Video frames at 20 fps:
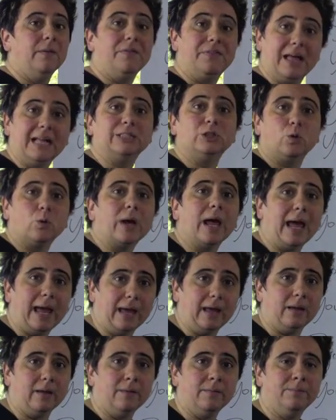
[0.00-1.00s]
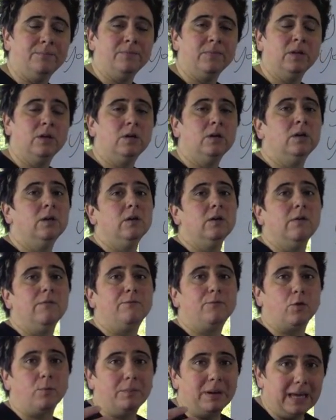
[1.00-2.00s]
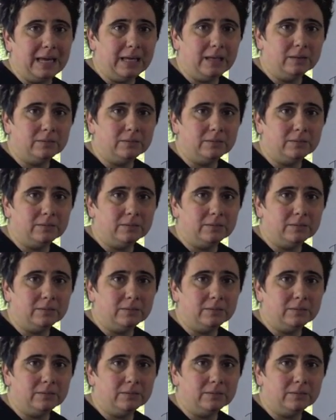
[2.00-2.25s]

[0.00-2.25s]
That's okay. For me,